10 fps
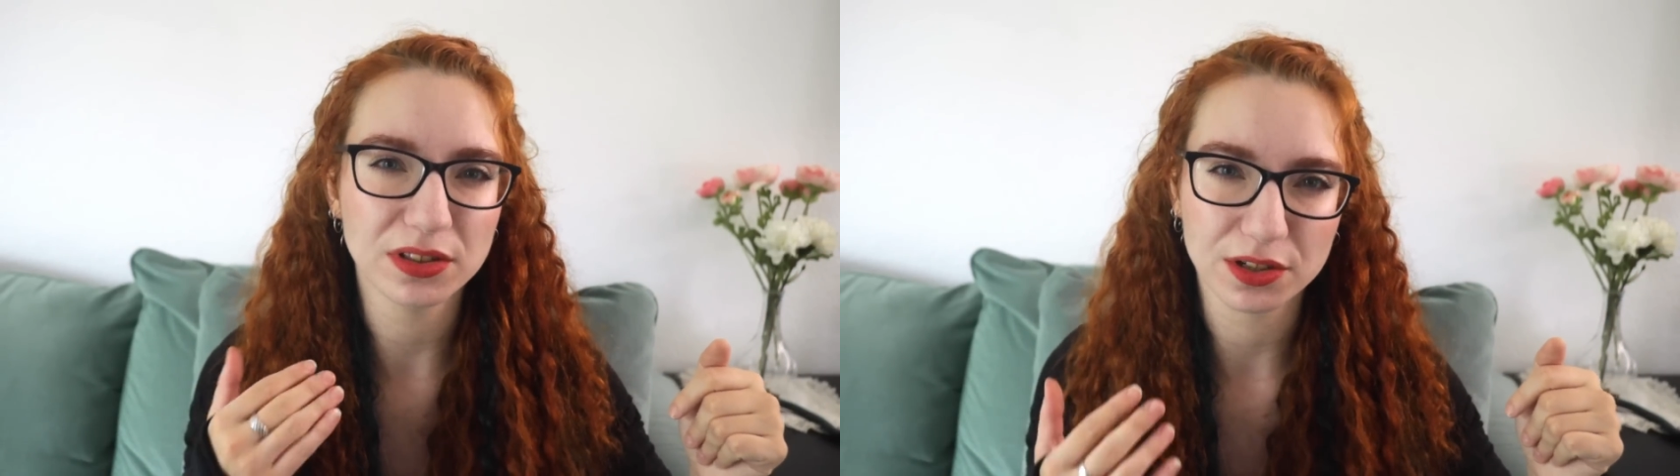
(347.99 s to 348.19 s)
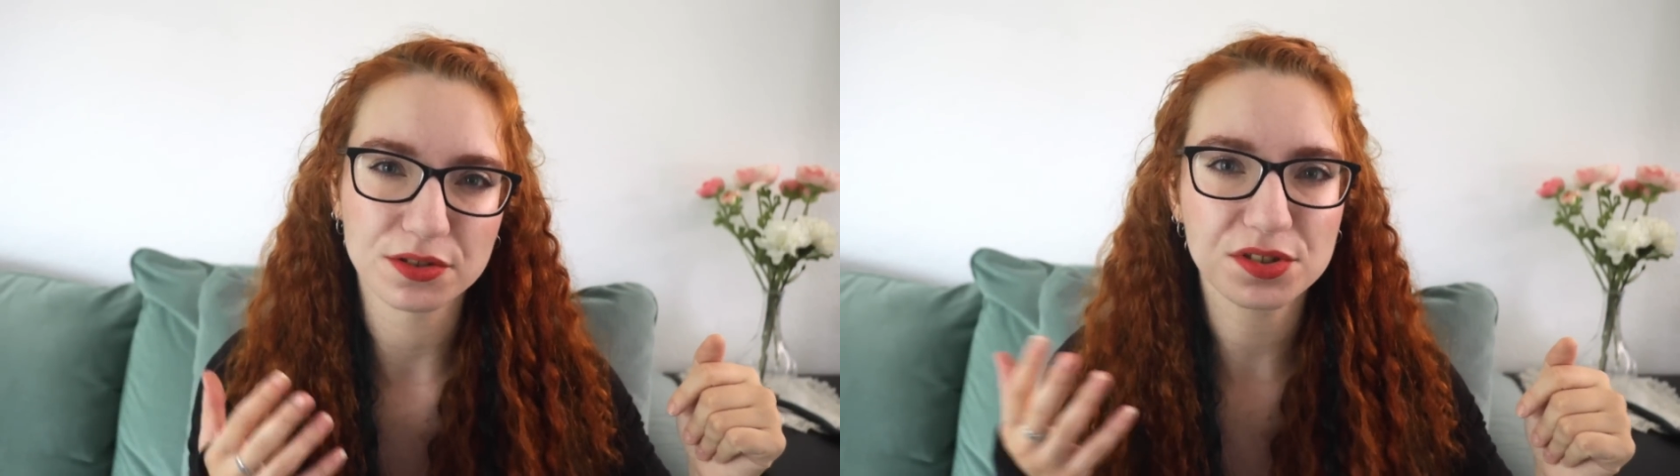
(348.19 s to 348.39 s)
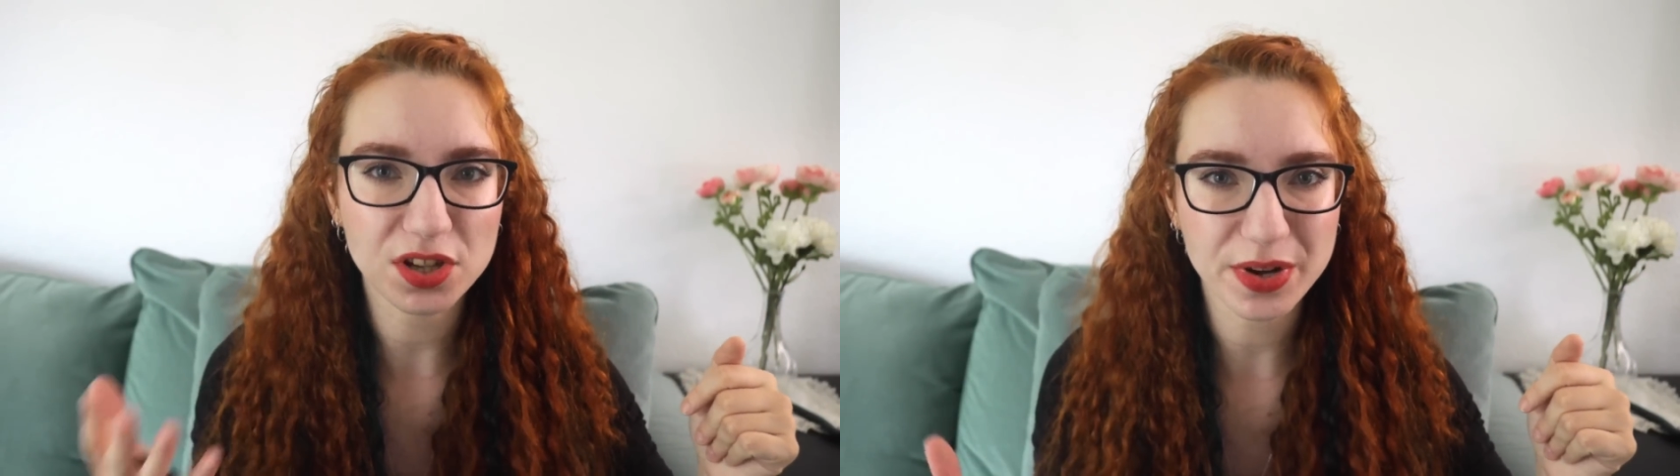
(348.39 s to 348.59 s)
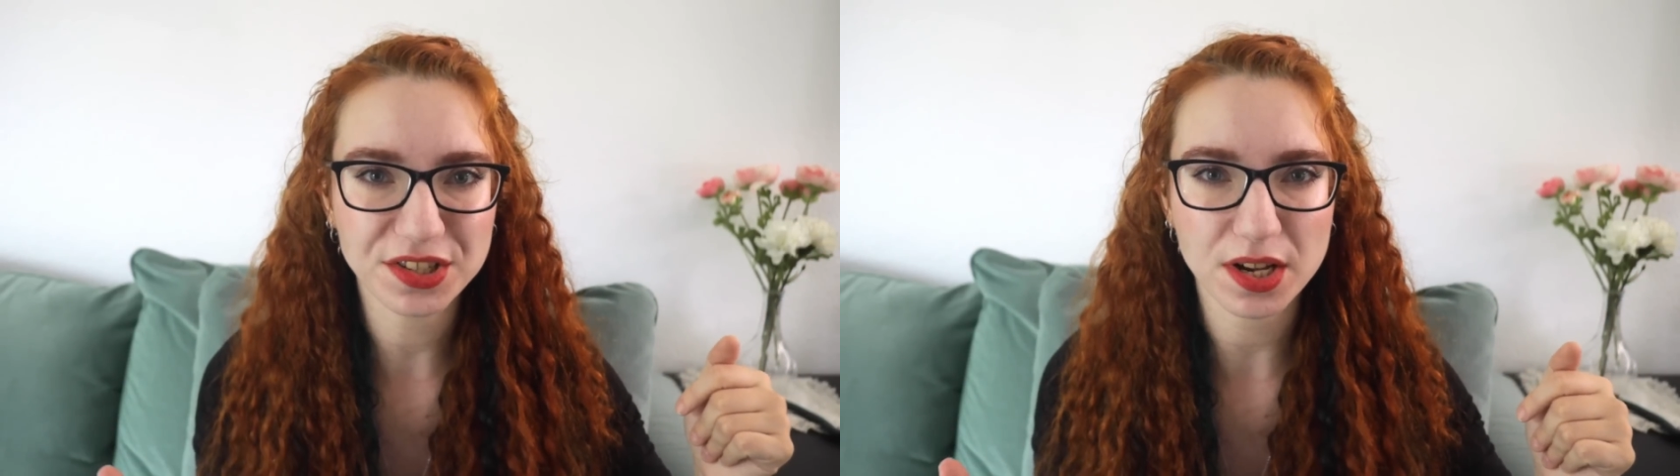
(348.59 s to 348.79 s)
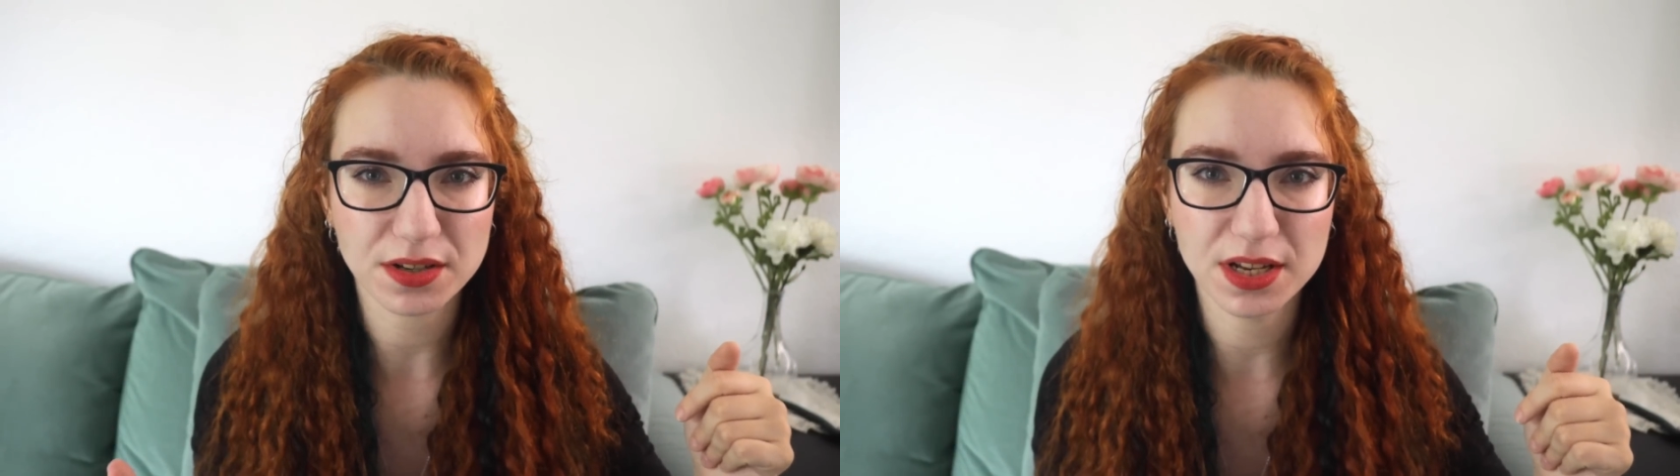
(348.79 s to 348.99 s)
to learn
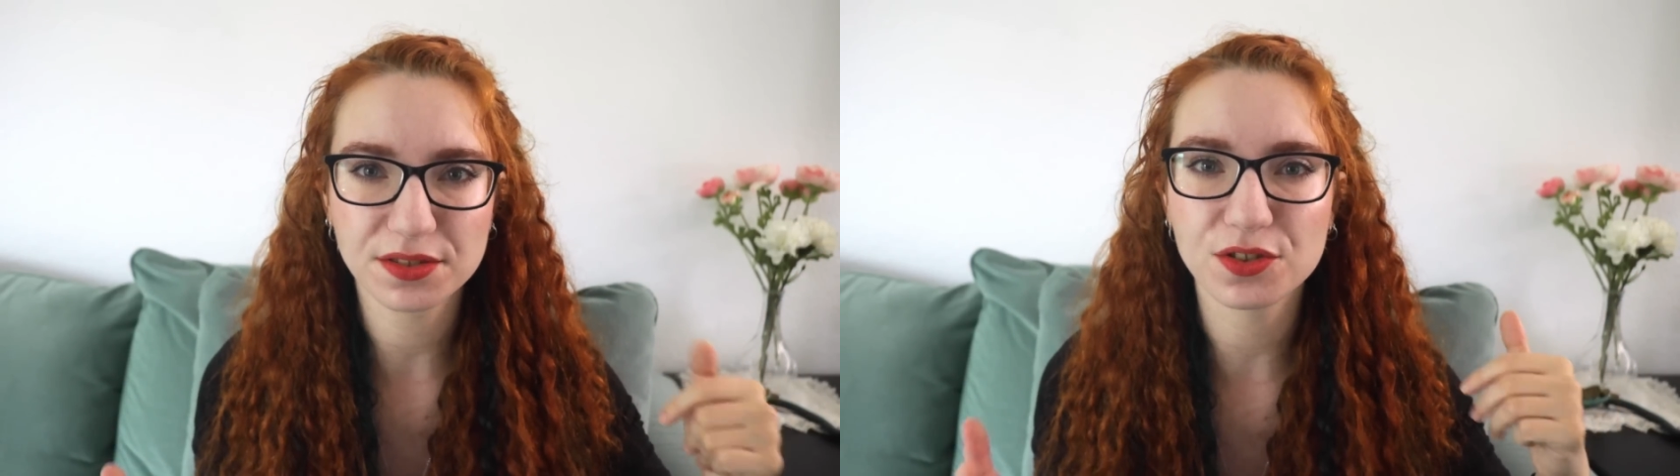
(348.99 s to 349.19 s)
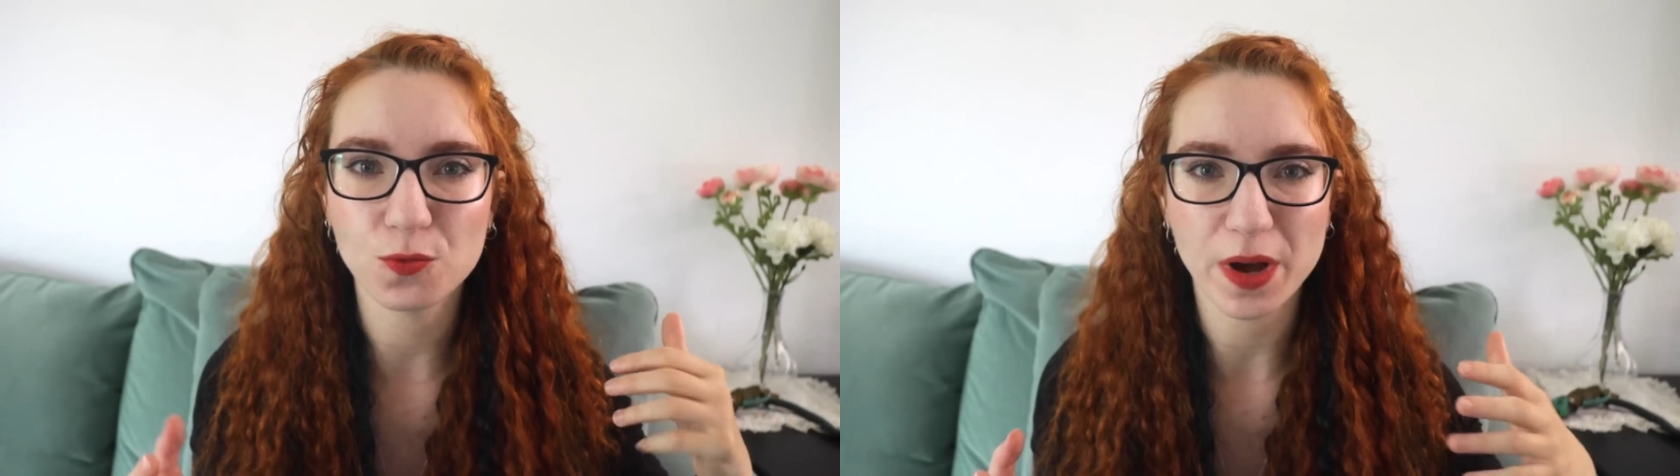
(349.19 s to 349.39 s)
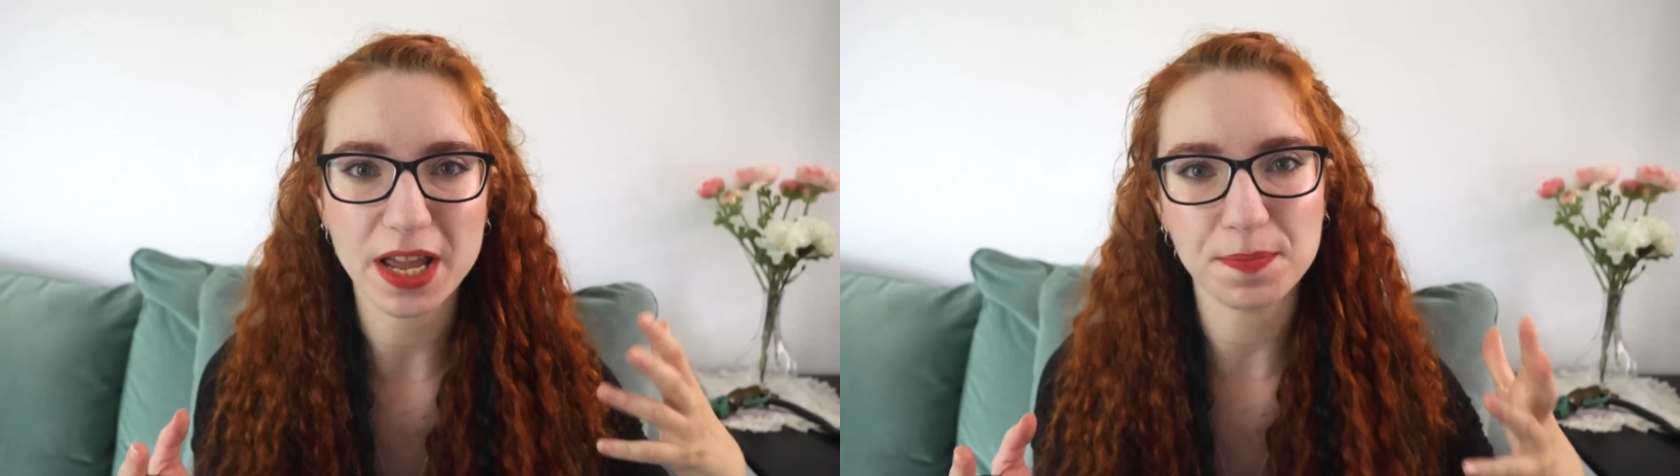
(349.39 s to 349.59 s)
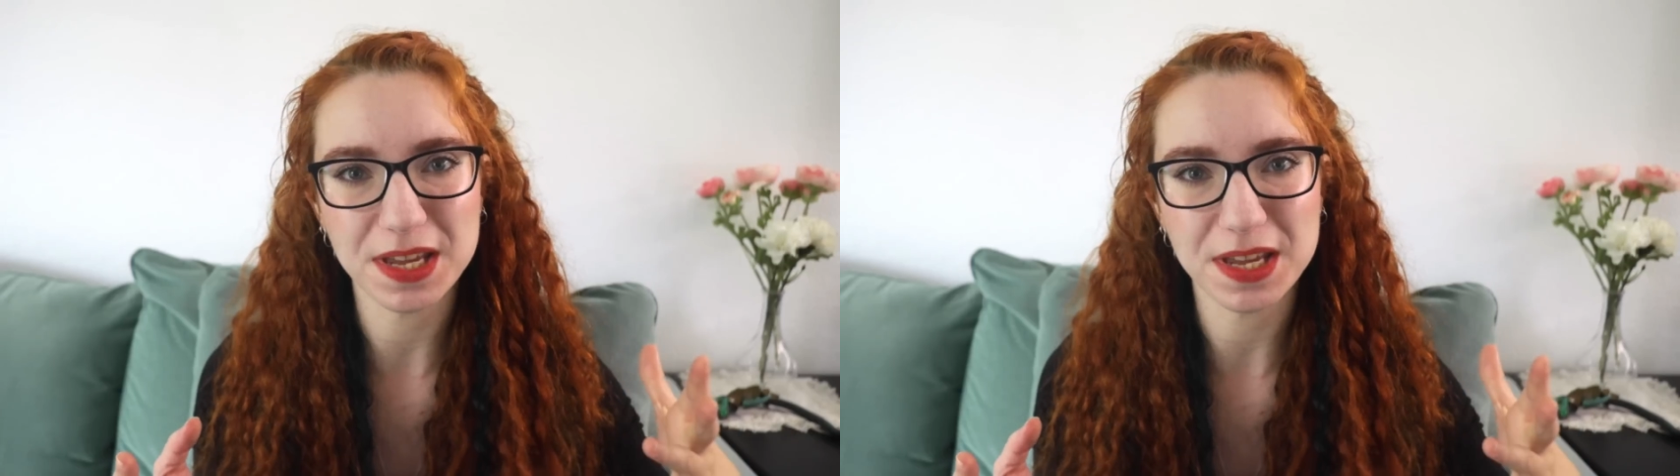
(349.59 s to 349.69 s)
sewing techniques the way